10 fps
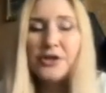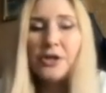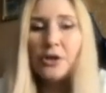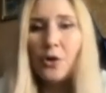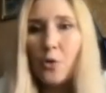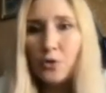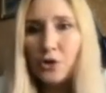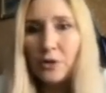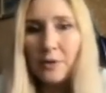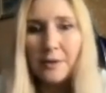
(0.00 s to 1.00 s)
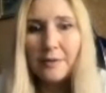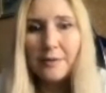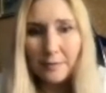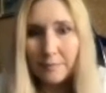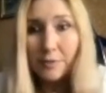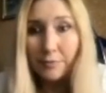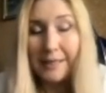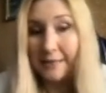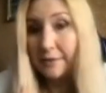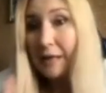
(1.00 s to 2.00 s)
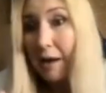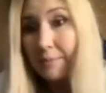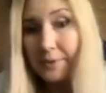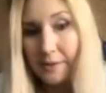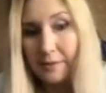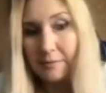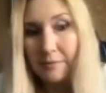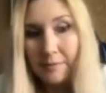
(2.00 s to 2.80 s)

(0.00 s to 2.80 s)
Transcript: denote like number,